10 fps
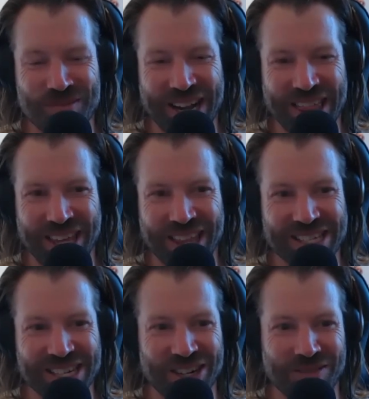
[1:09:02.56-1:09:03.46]
but I think
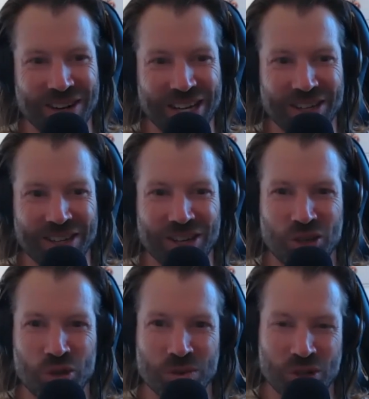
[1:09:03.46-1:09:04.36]
that's kind of like a, a,
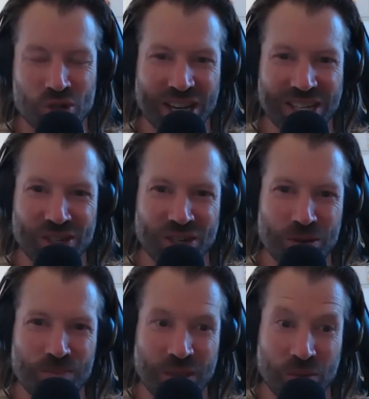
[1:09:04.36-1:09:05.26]
human trait, you
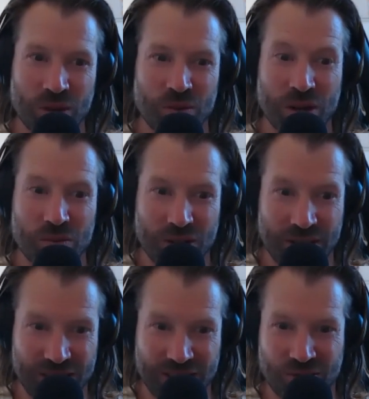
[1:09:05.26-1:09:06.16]
know. We when
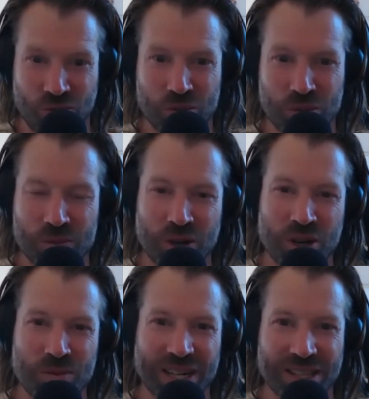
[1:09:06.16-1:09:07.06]
this is what we spoke
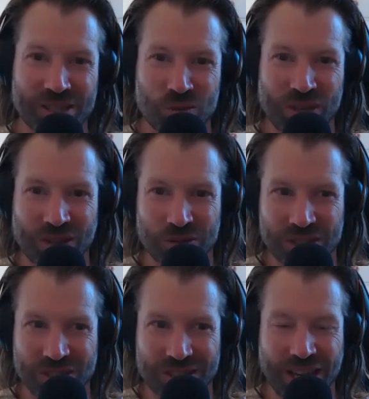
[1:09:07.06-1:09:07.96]
about this week
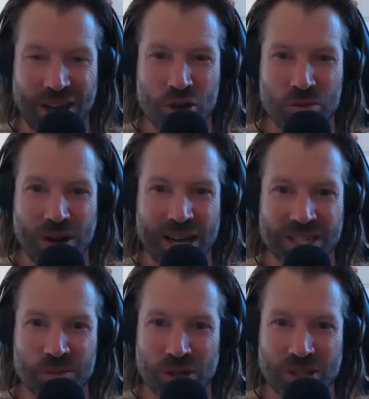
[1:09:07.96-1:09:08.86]
was just our own blind
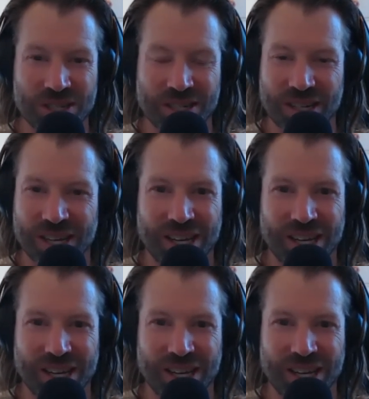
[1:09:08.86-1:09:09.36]
spots and